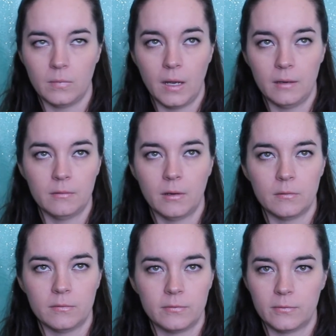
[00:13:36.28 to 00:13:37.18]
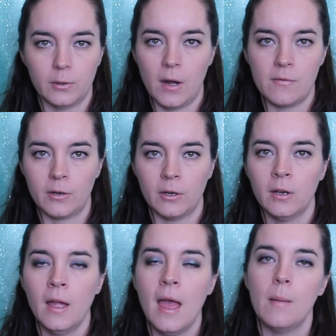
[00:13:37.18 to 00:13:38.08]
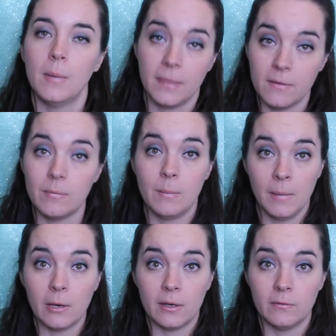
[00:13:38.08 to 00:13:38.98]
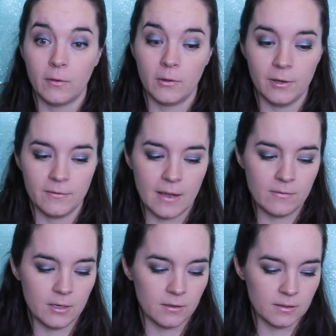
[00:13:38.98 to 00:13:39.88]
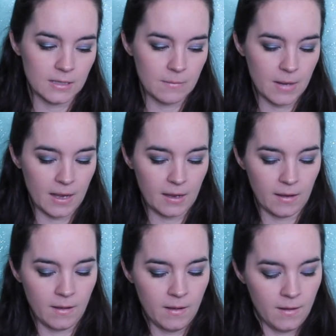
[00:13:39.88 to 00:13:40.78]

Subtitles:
I don't know, forever. But they've been married for 35 years, and my